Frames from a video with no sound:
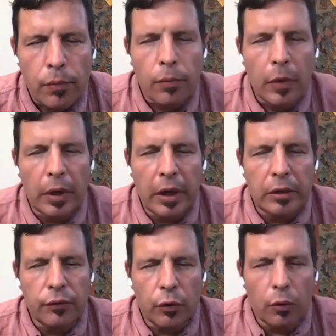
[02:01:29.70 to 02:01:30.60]
And any
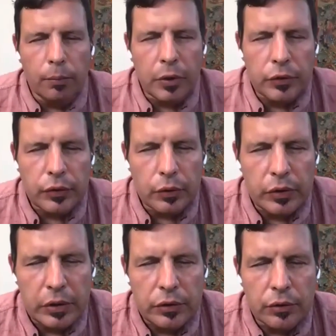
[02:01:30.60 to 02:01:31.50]
of your own personal
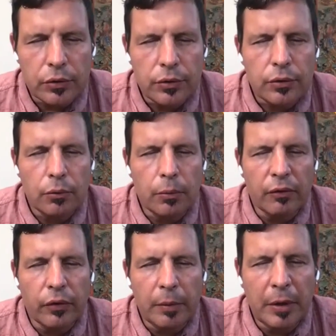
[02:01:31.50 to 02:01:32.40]
teachers,
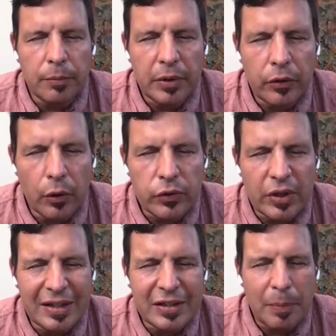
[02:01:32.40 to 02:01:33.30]
whomever they might be, those
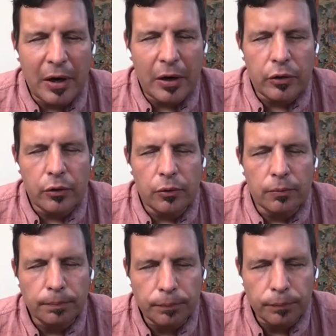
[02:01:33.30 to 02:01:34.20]
that inspire you,
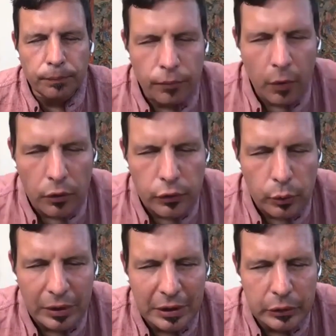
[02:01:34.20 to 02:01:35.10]
also
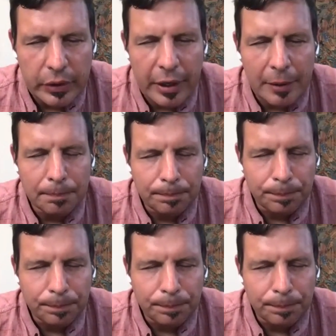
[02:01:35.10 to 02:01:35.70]
include them,